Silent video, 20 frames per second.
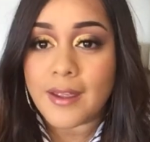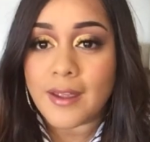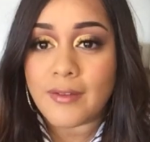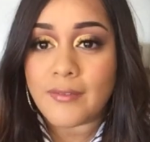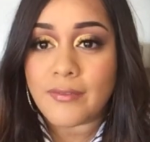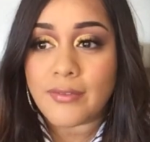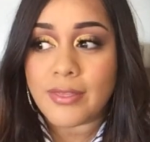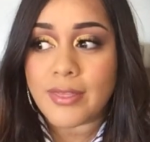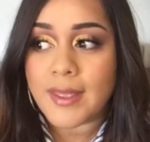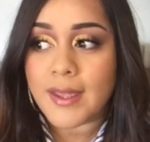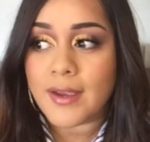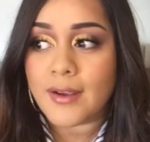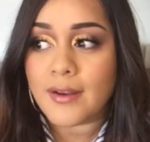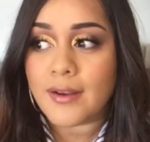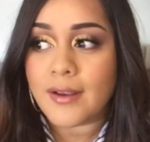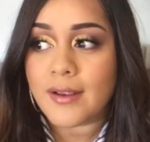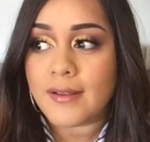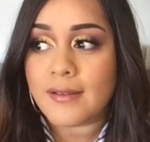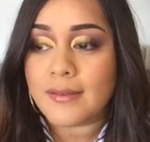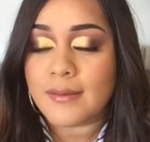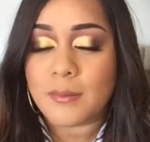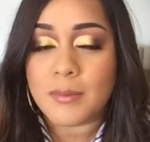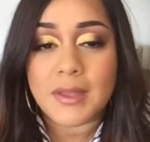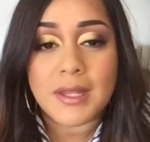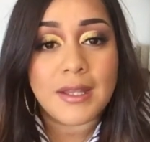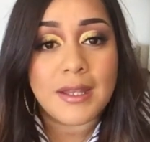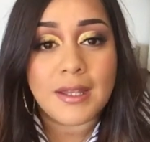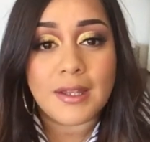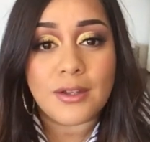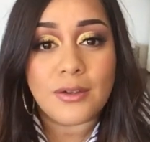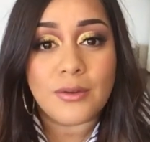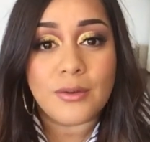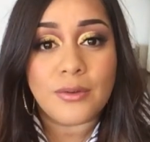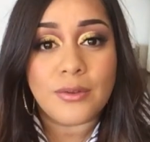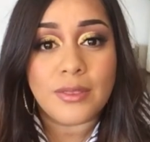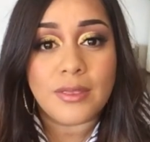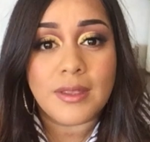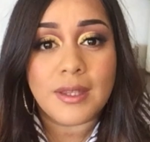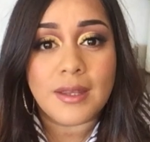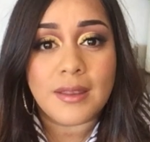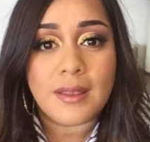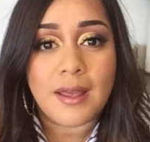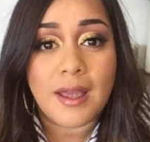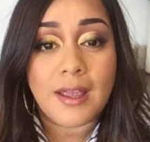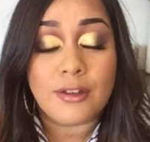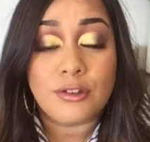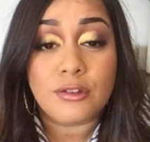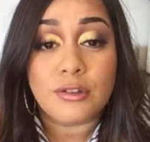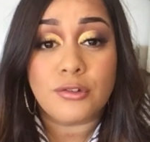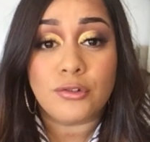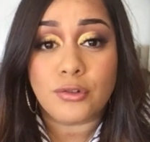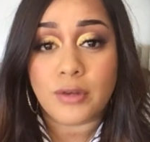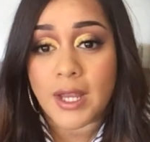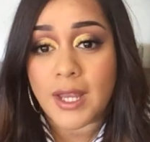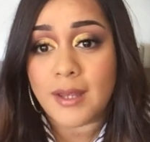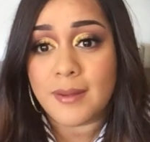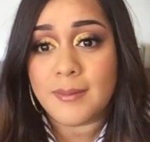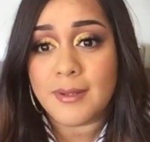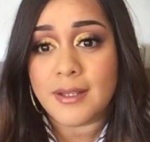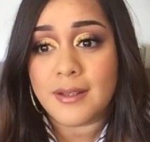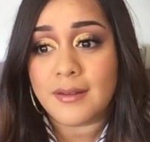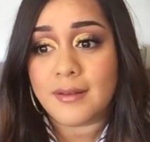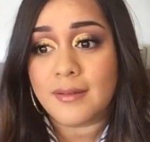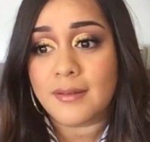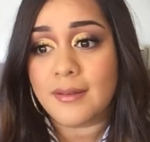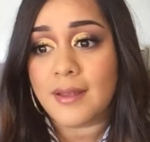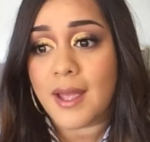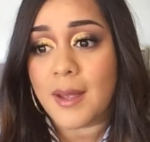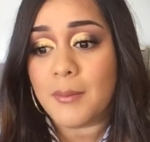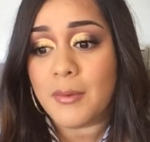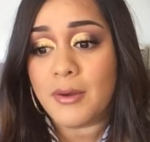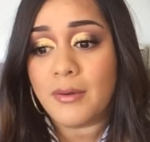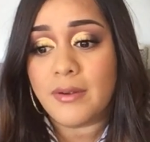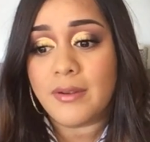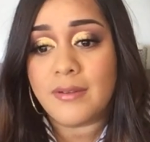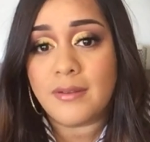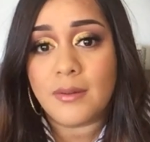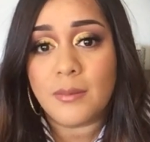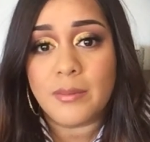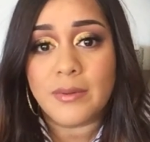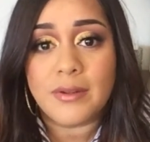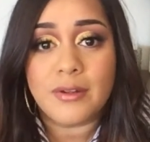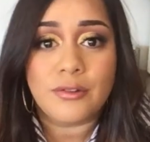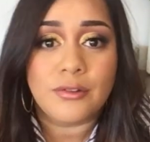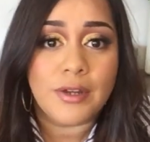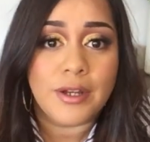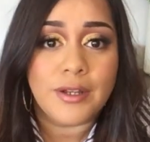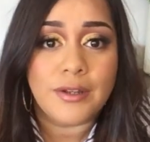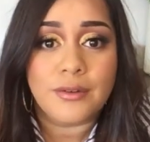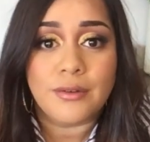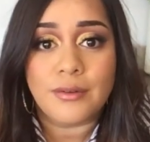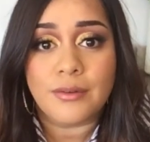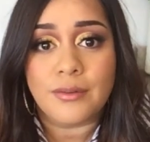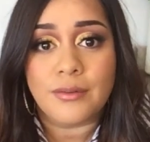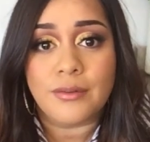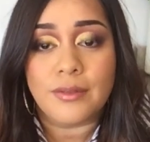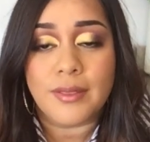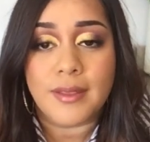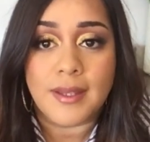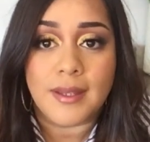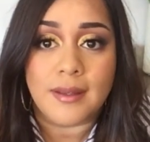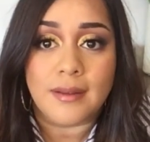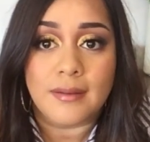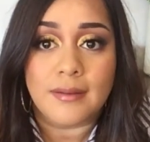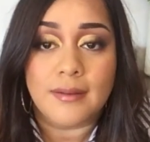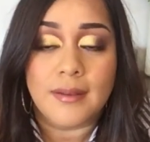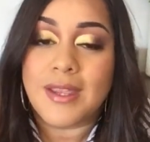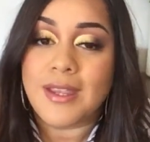if there is something that you think that I should try, because I'm always open to try new things.